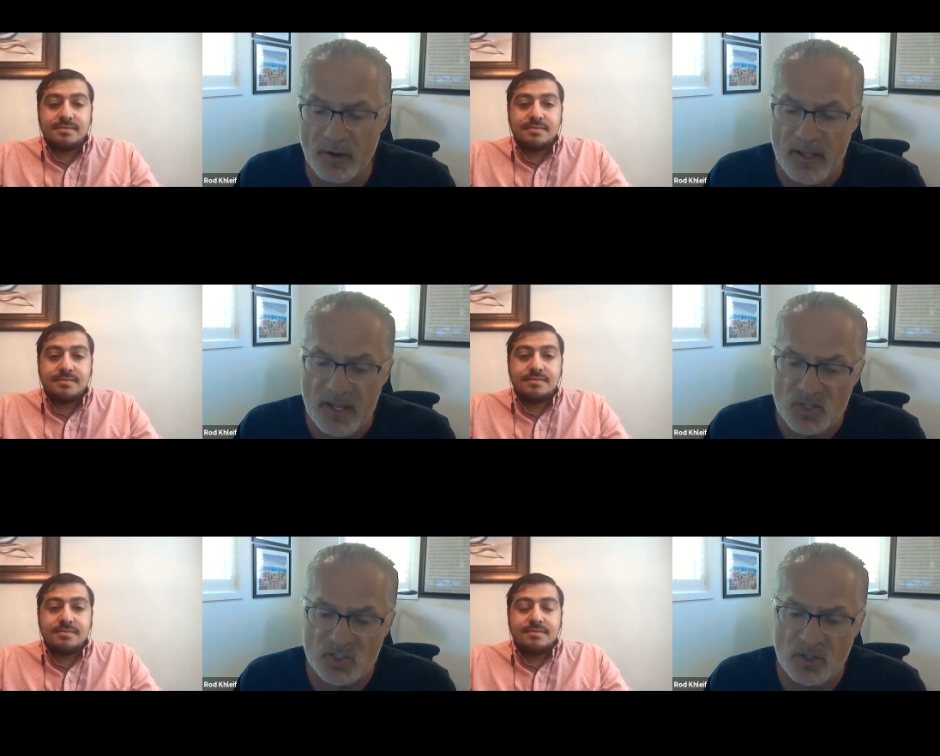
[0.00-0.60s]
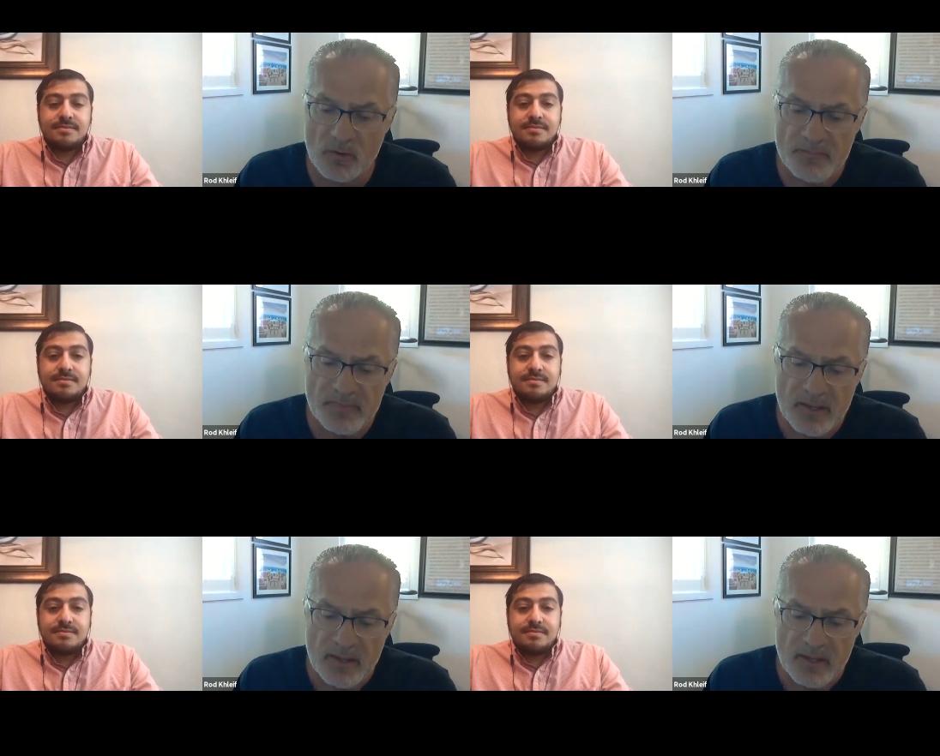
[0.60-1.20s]
Speaker 1: So
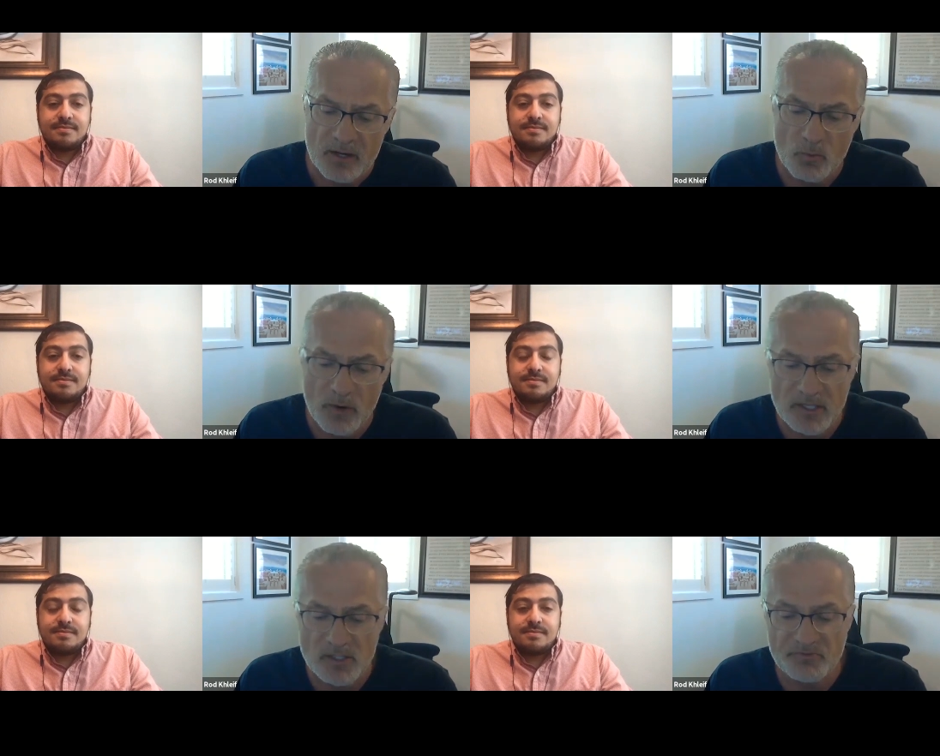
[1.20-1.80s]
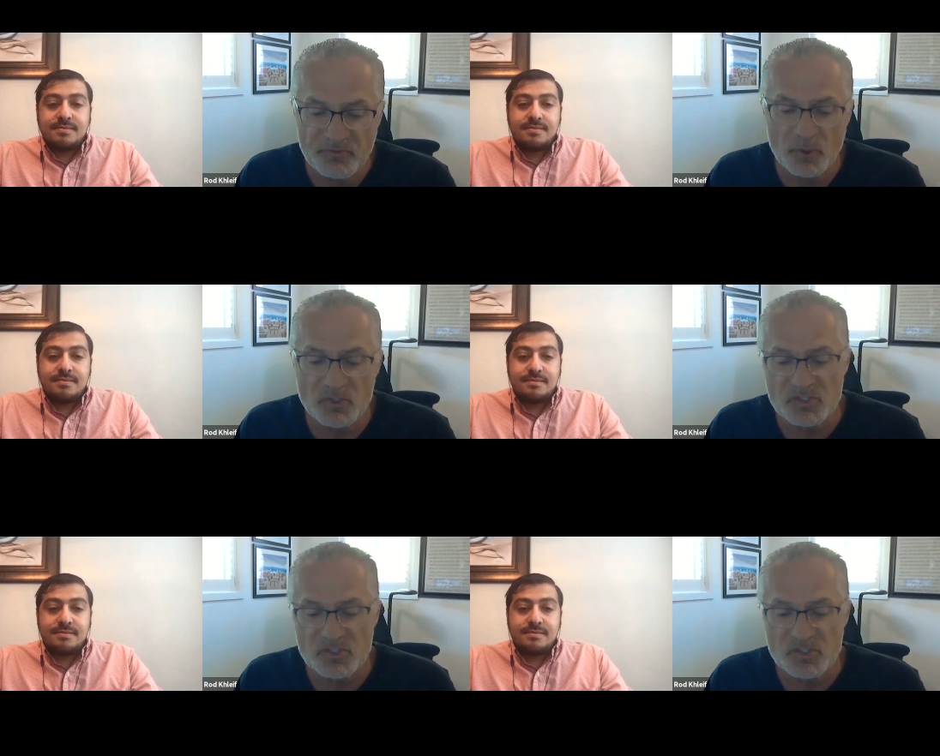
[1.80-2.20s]
when you first